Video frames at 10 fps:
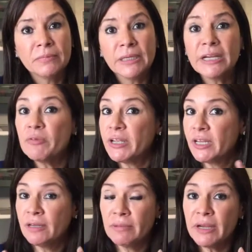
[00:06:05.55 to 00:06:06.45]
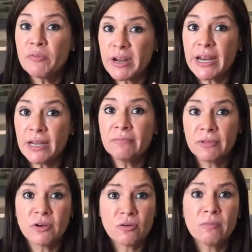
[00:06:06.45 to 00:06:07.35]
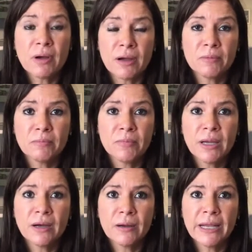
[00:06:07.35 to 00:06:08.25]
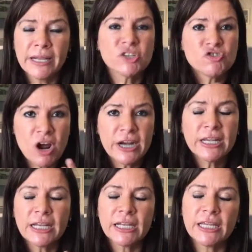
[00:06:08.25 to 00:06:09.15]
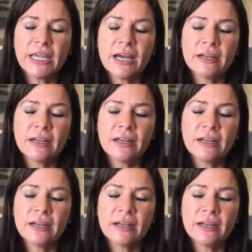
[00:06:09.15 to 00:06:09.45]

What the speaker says: e-ready, you know, electronically,